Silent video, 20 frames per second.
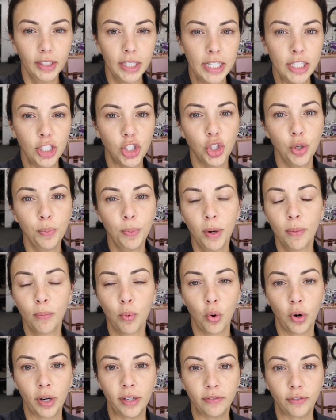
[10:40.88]
it's super
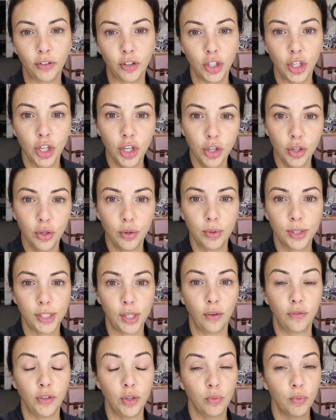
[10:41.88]
important for you. So
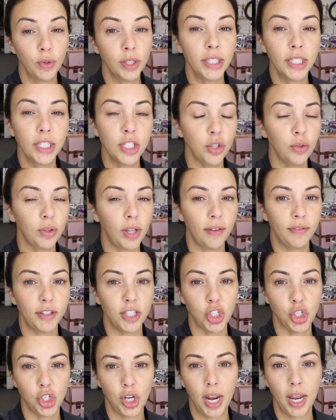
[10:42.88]
if you really do love
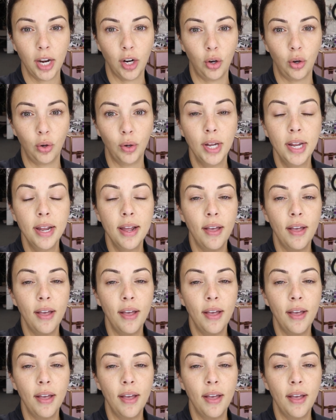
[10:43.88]
this channel,